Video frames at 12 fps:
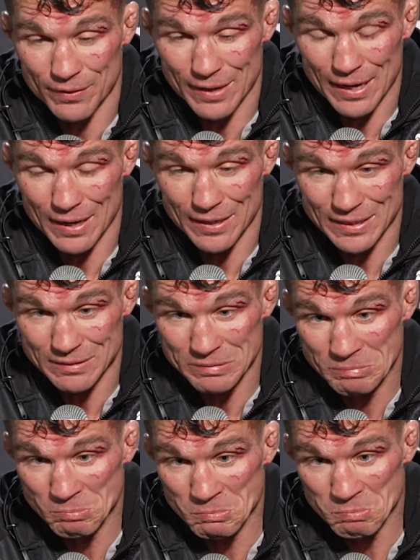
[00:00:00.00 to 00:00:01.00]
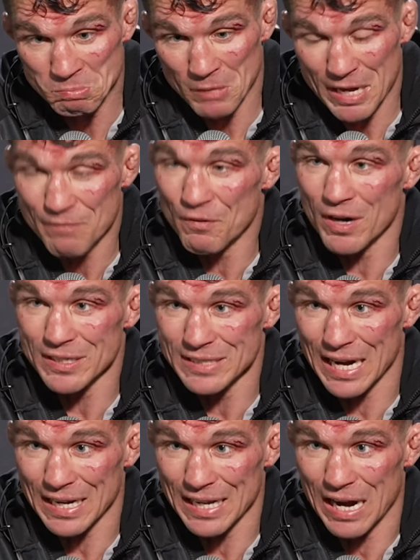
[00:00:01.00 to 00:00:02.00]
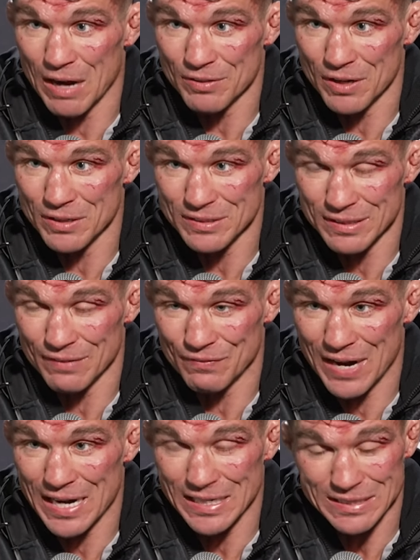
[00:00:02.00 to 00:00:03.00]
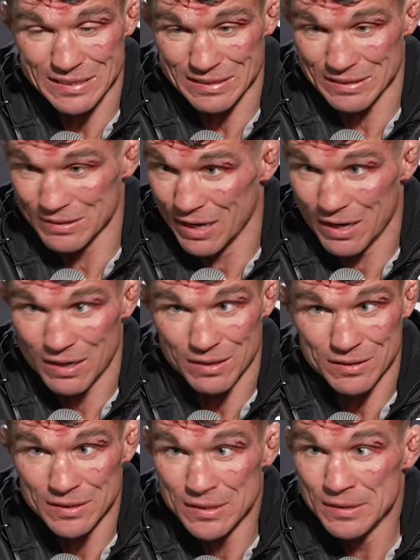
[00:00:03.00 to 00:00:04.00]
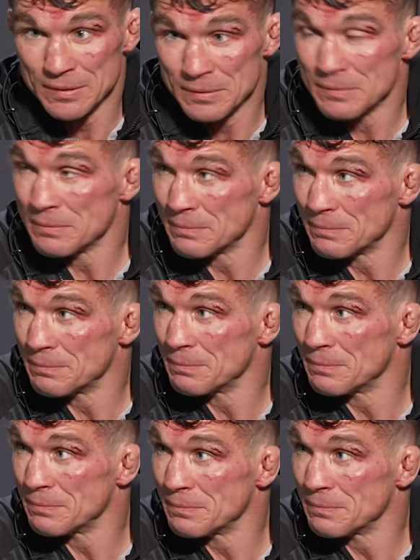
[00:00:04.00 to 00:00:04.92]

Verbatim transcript: than that, he he fought exactly how I thought he was going to fight. He's just a dog. You,